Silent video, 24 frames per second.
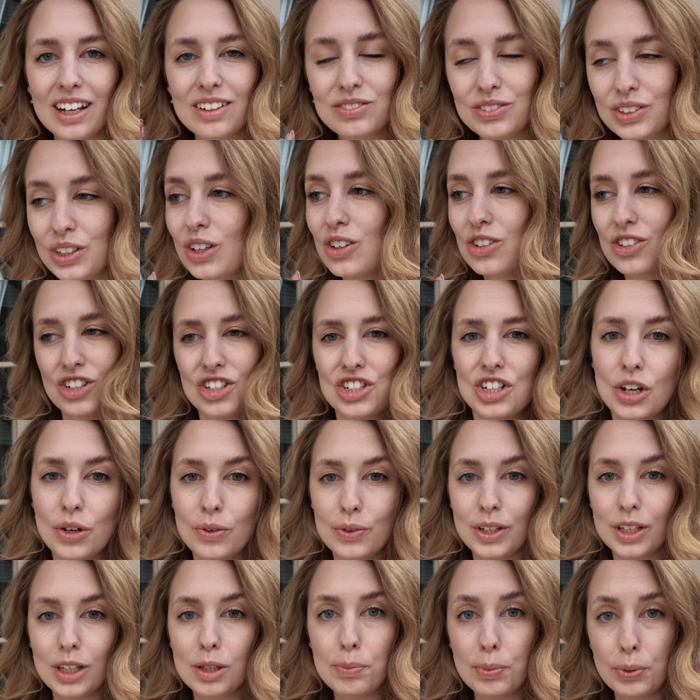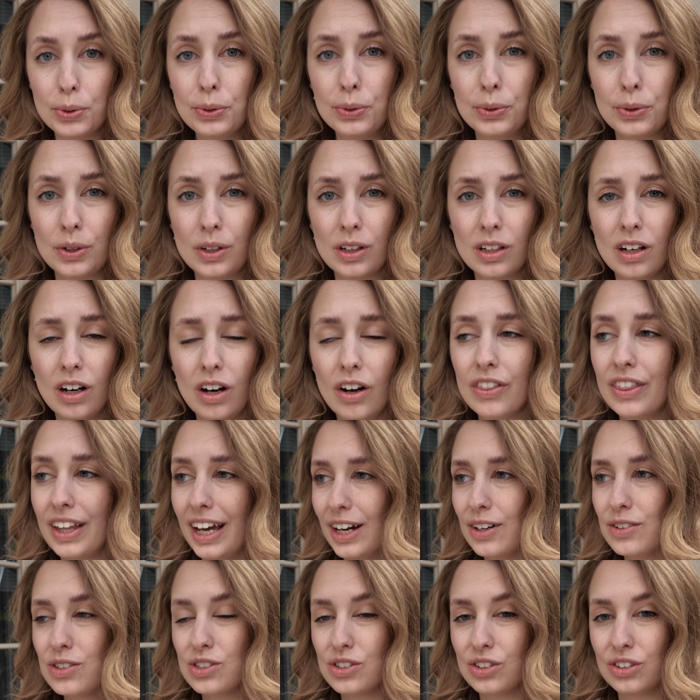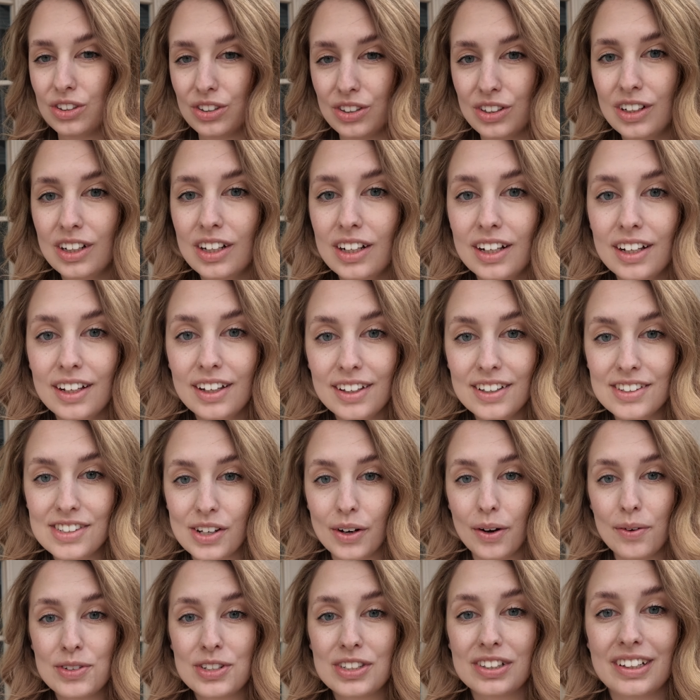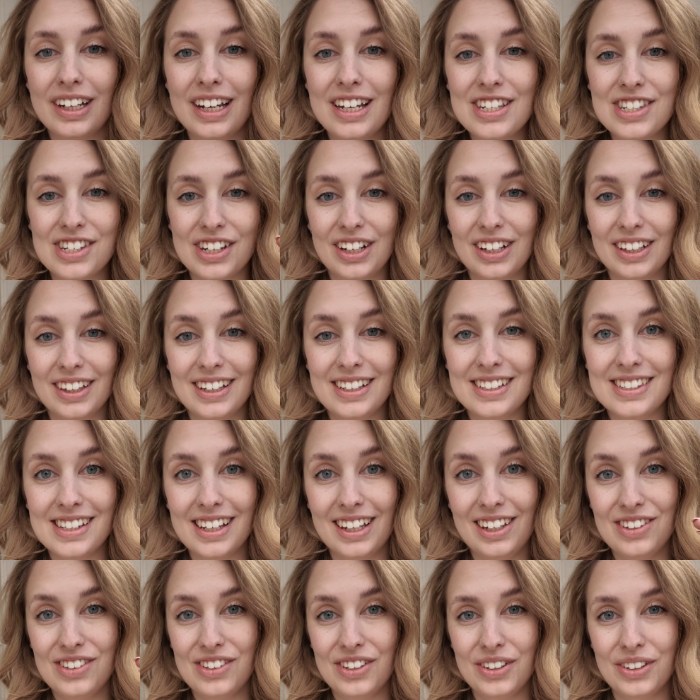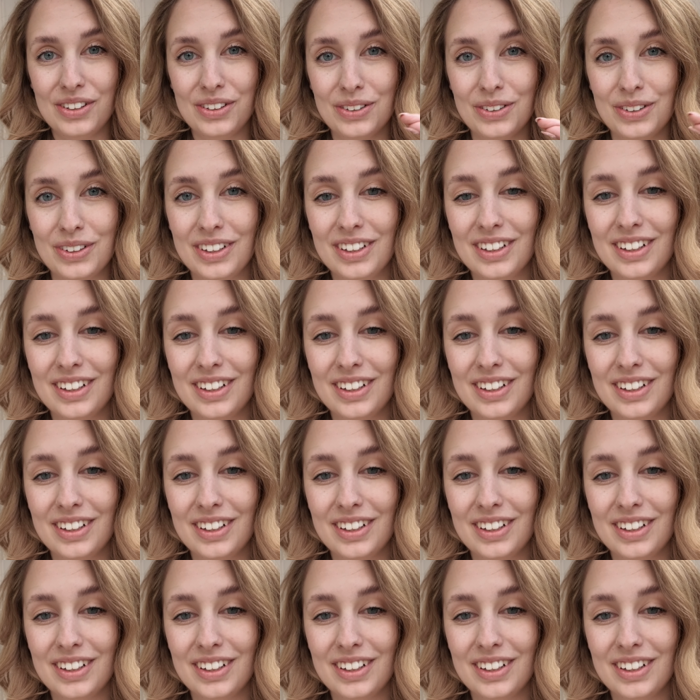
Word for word: I forgot to show you the pool on the house tour, so I'm just going to insert this into